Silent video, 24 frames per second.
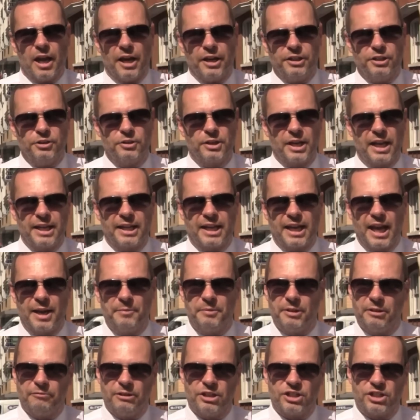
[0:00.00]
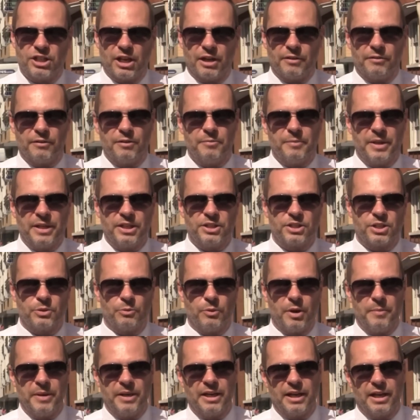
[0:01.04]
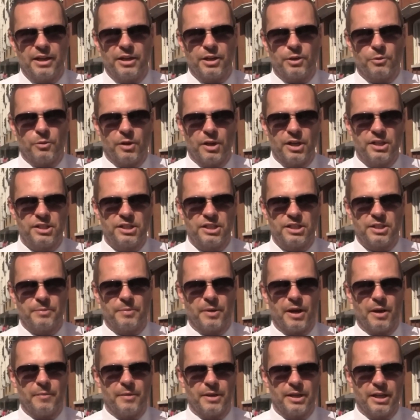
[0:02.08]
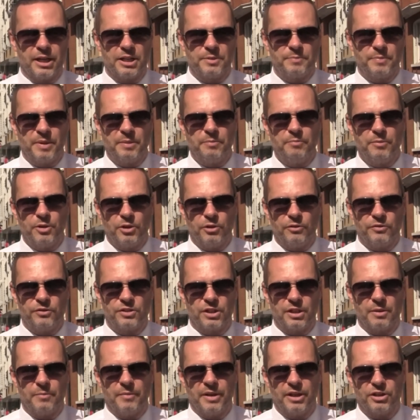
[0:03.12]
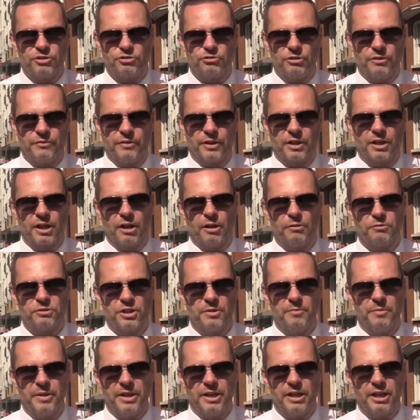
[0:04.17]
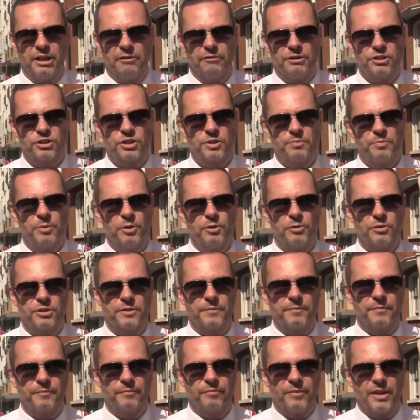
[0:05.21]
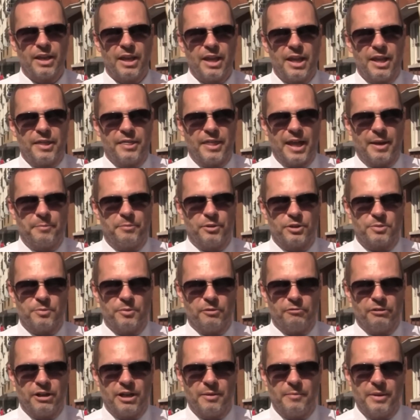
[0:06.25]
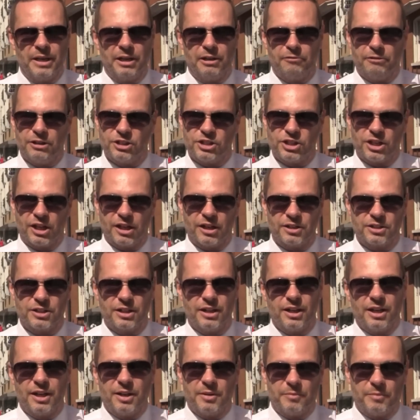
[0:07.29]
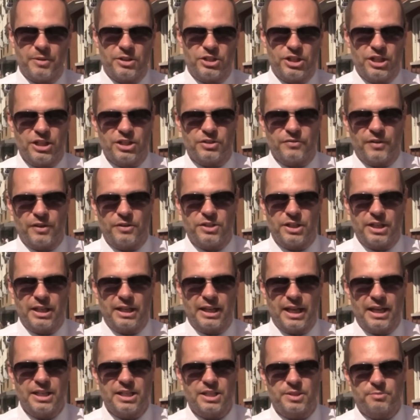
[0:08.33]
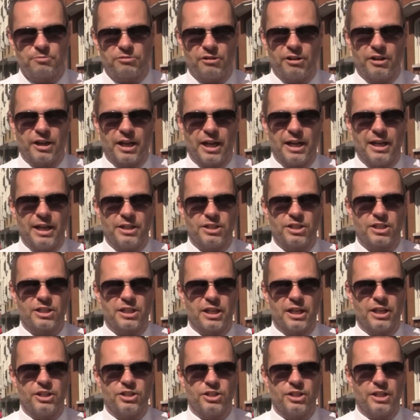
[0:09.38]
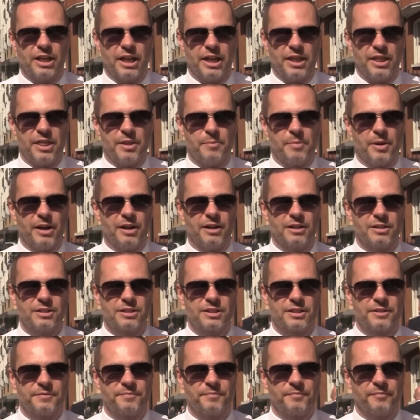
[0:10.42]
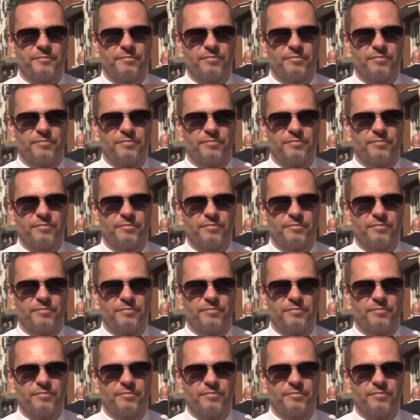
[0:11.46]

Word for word: A U K cabinet reshuffle means the Women and Equalities Department has been moved to the Ministry for Culture, Media and Sport. That puts Maria Miller in charge, but she has voted against pro-gay legislation in the past.